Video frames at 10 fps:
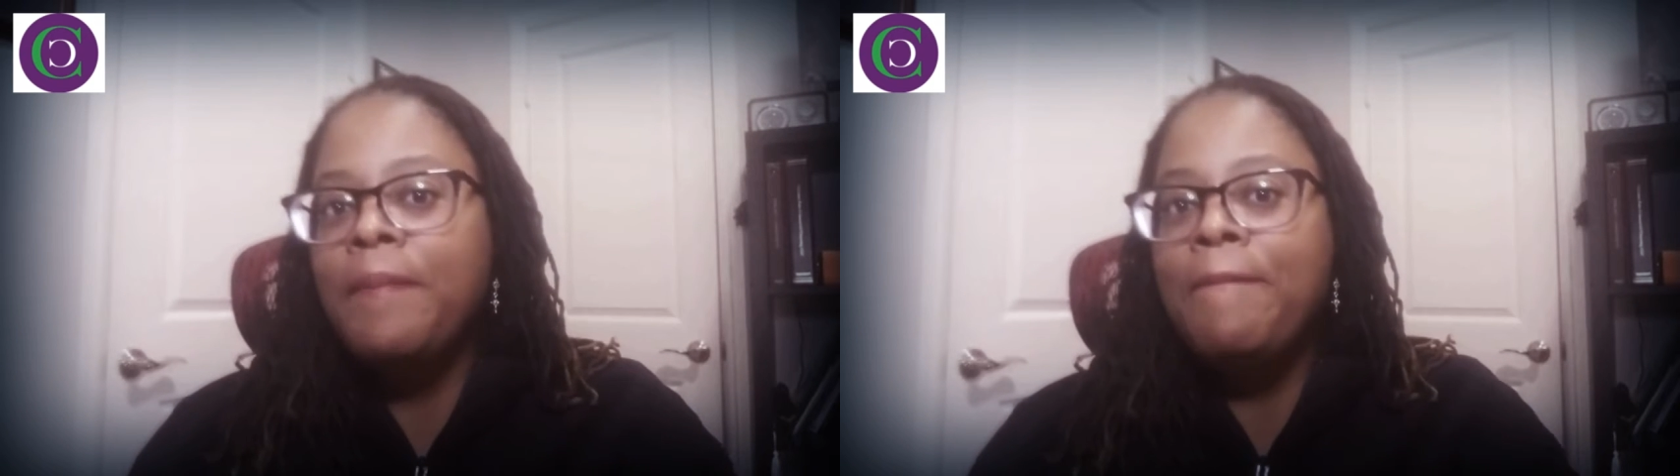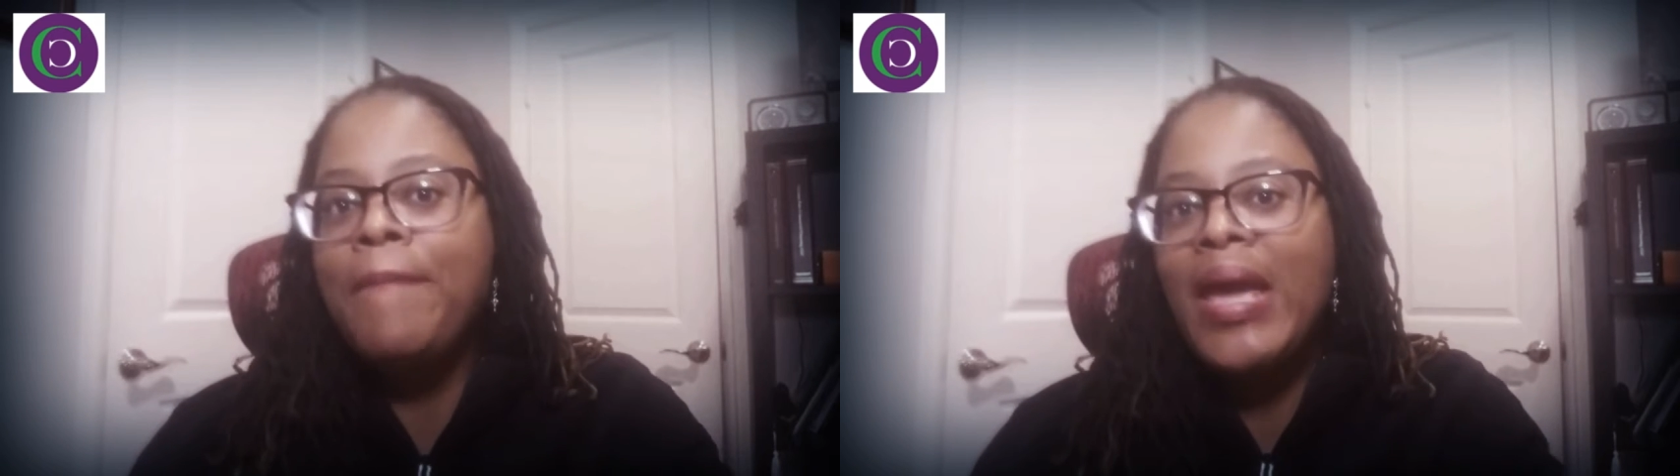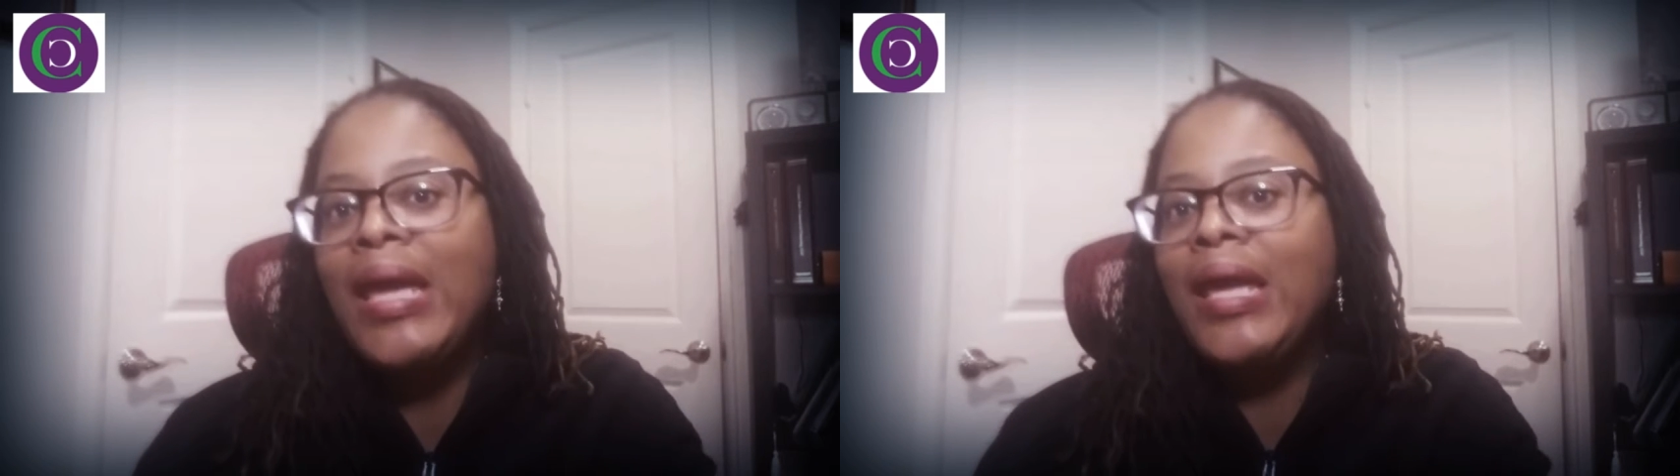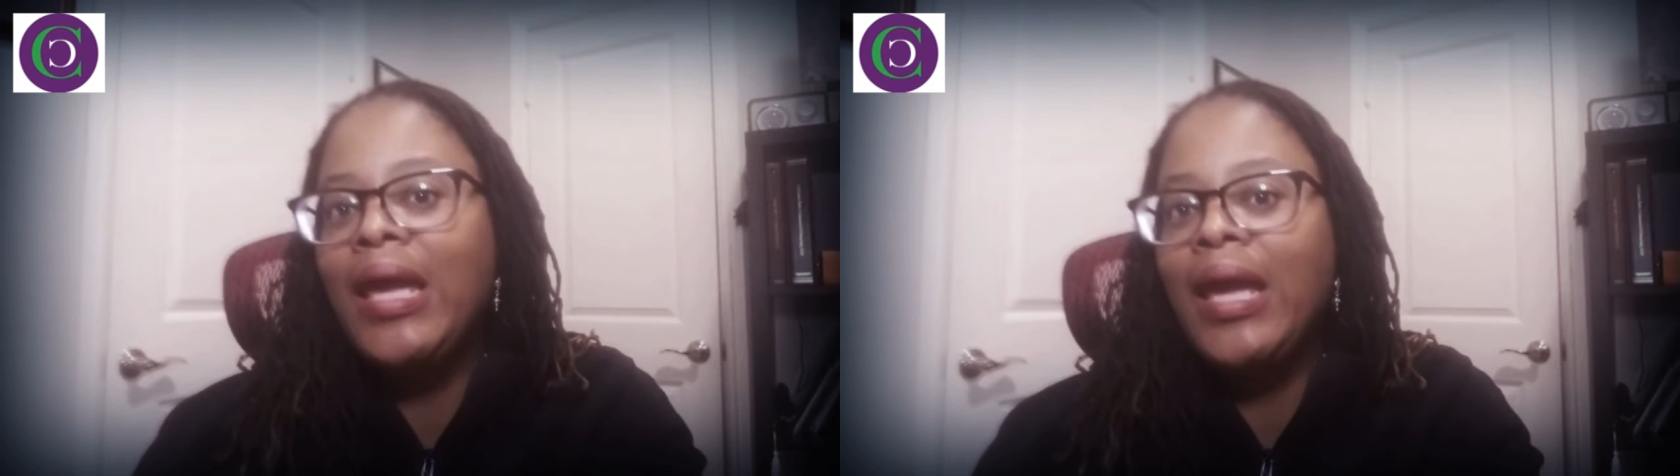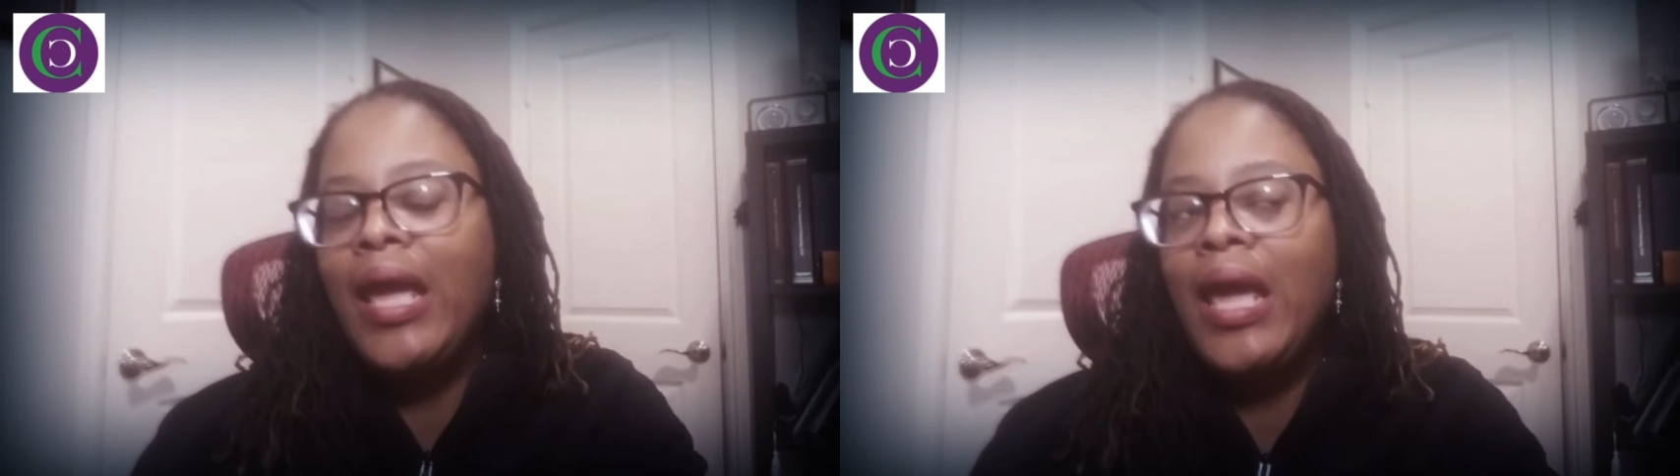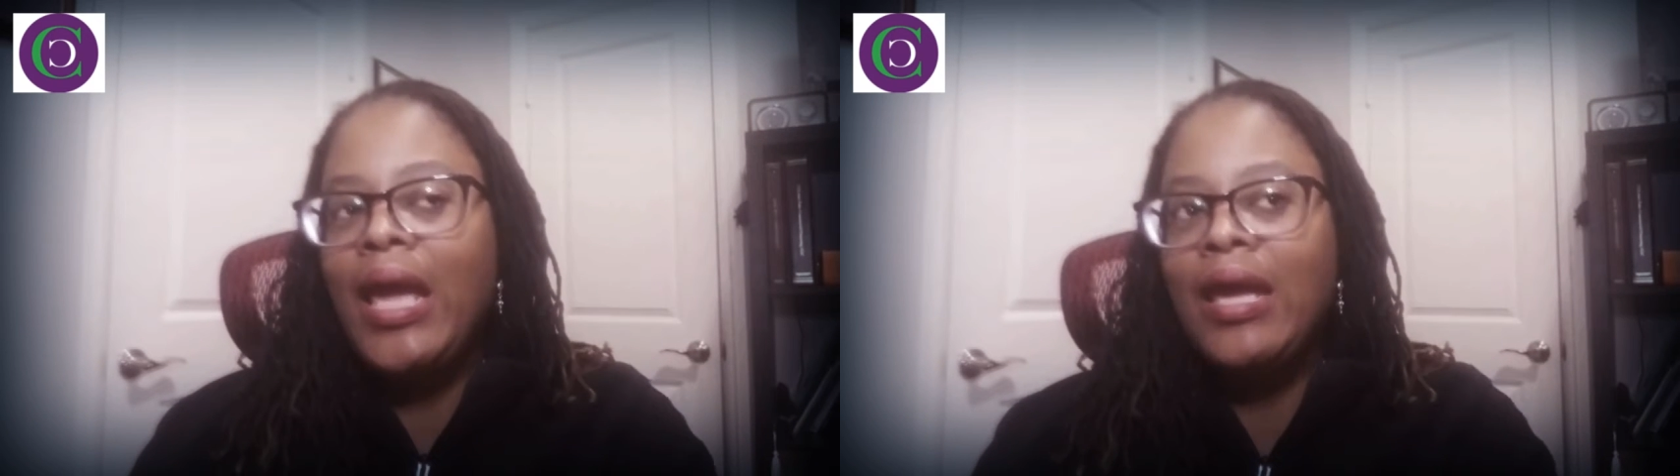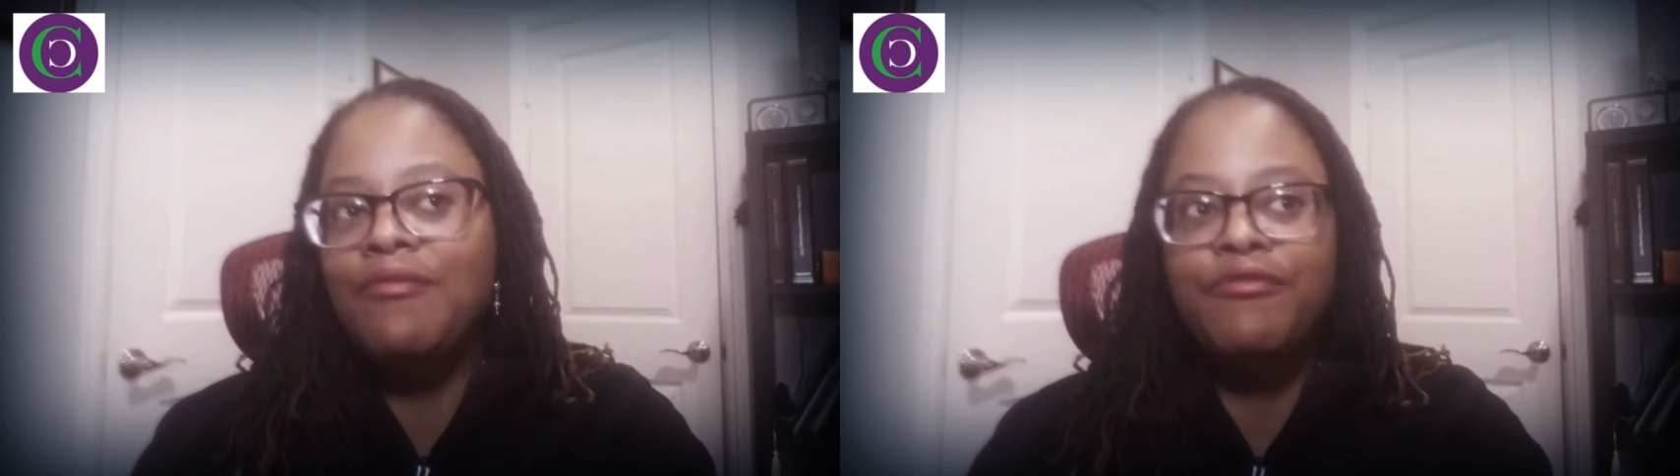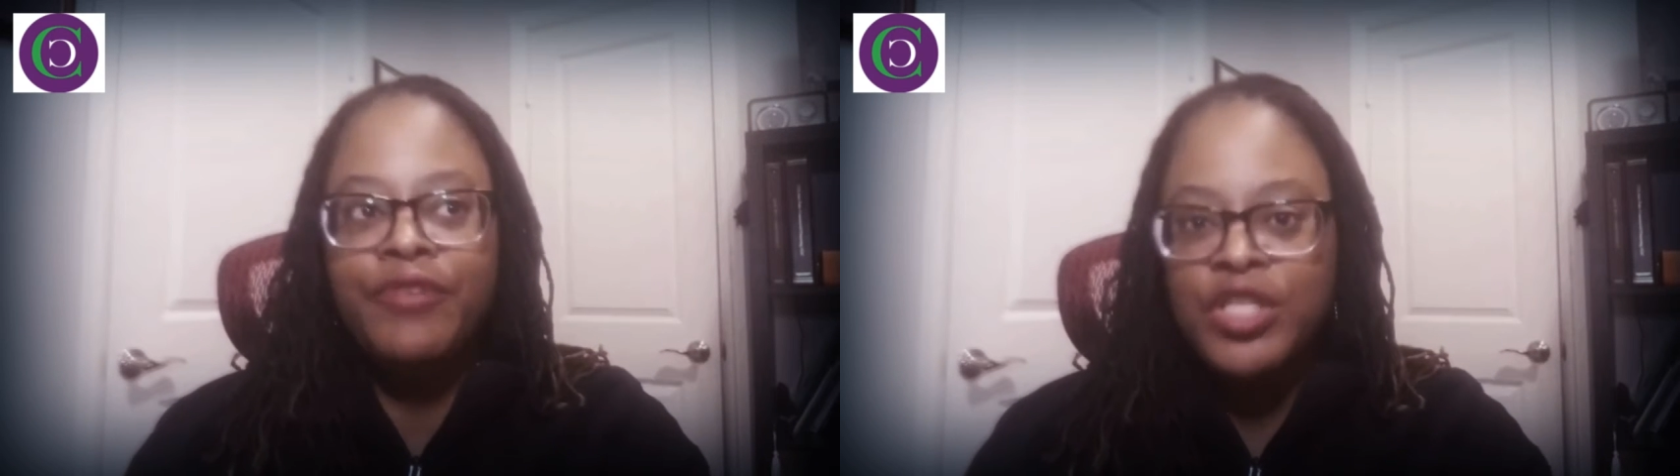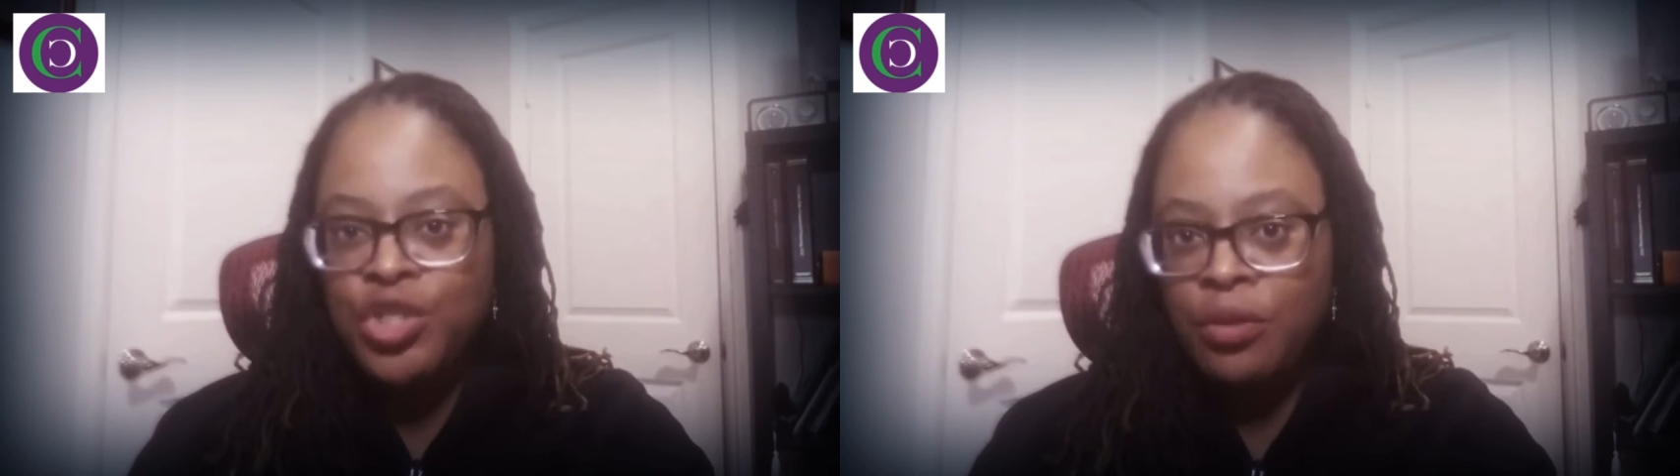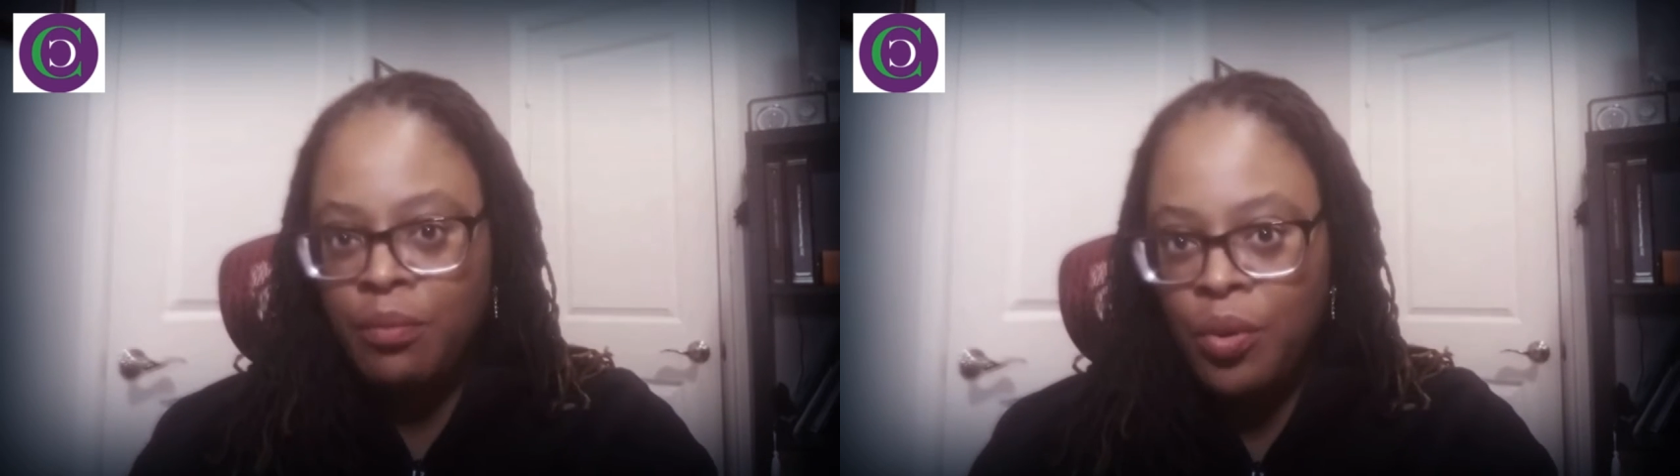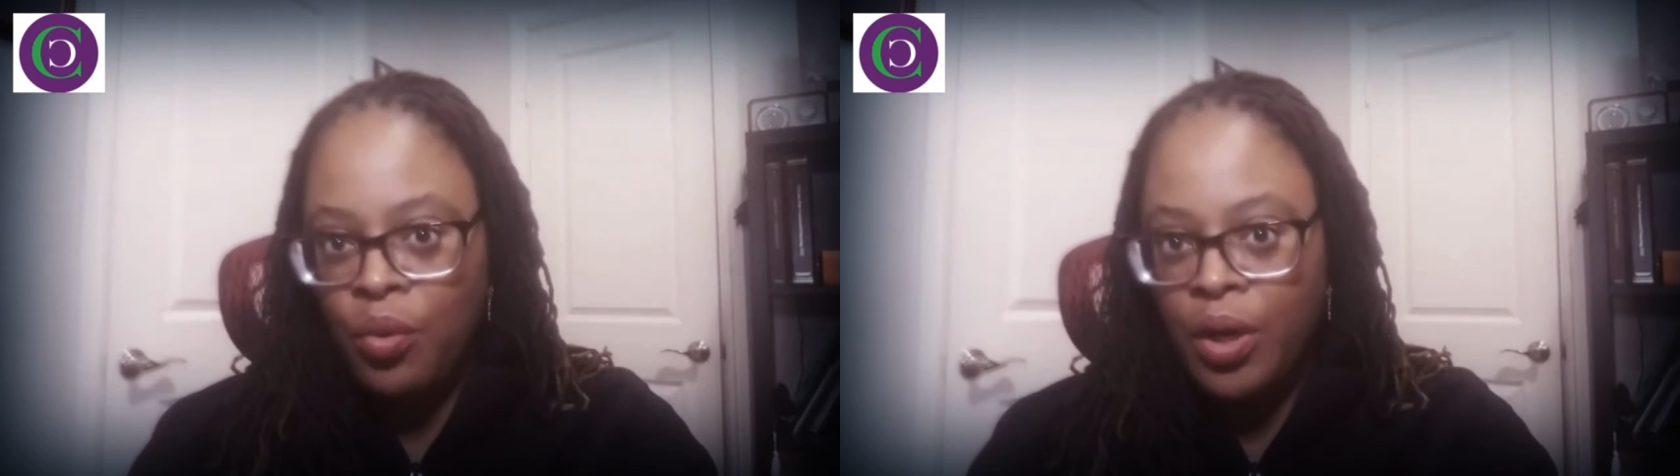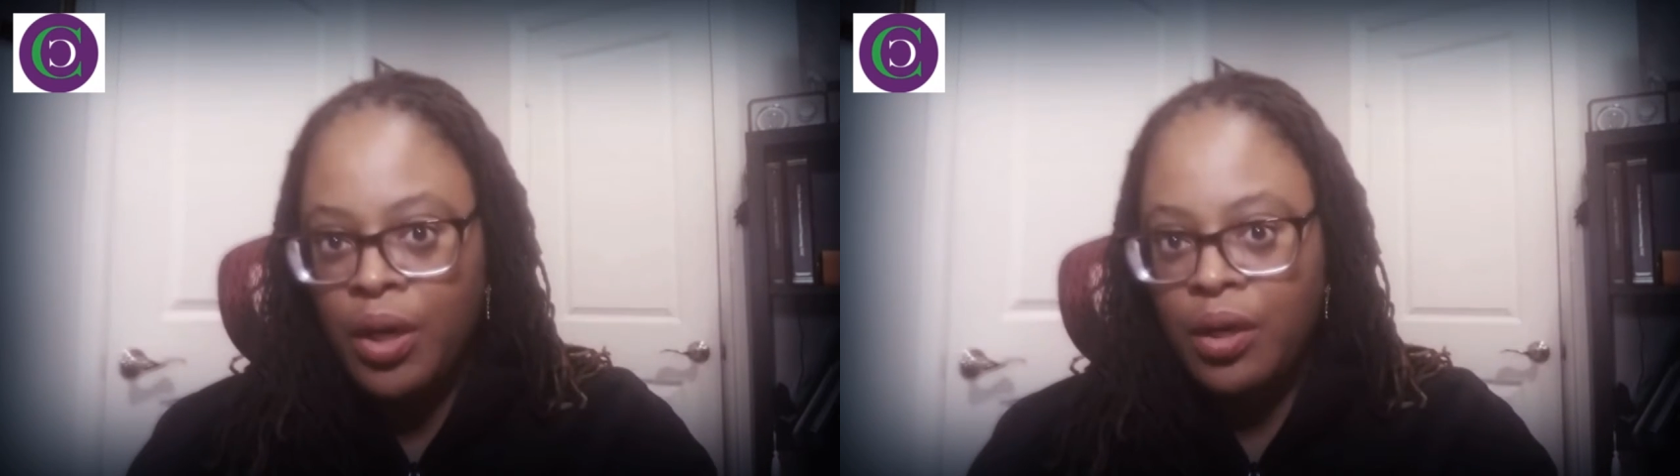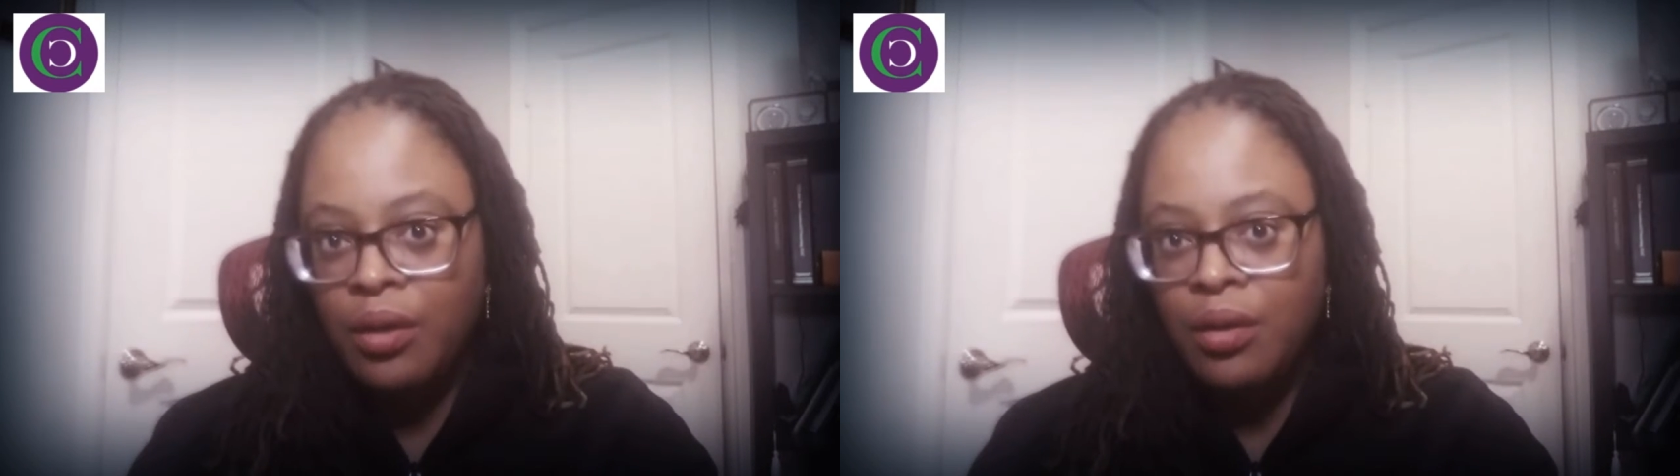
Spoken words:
making a vision board.